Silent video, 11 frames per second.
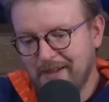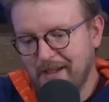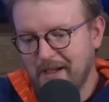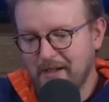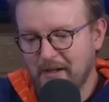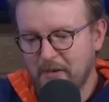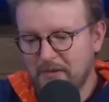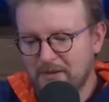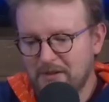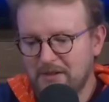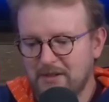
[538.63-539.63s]
I don't know.
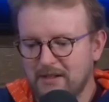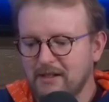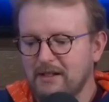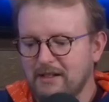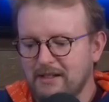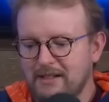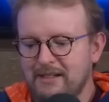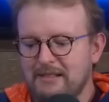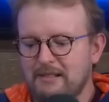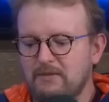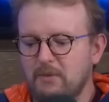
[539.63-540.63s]
You can,
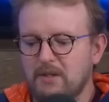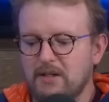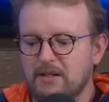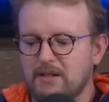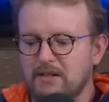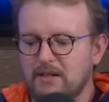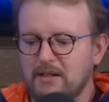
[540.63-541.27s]
if you want to